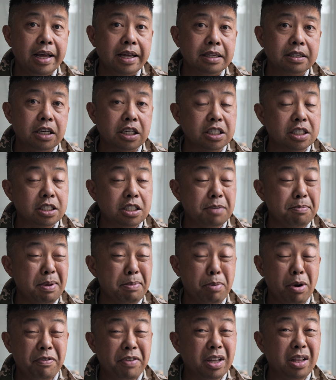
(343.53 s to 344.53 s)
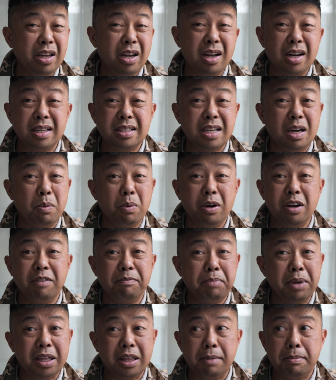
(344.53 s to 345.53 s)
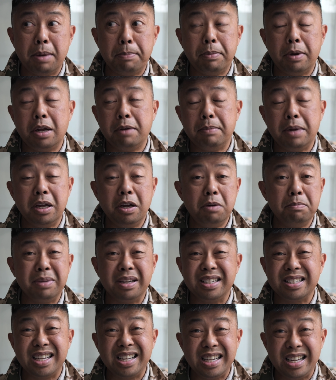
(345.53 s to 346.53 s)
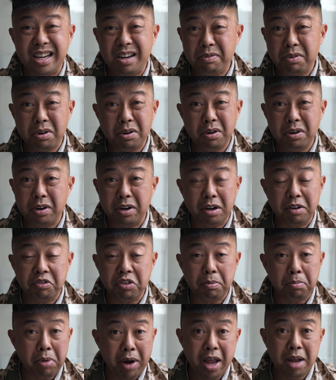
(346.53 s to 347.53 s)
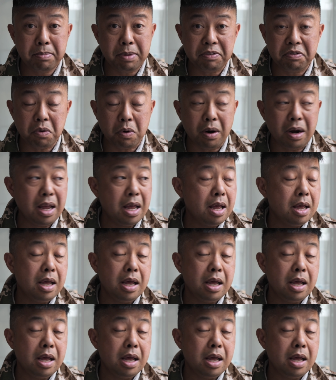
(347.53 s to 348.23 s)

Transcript: because to be perfectly honest, I wouldn't have picked them up on my my own because I'd never heard of the brand before.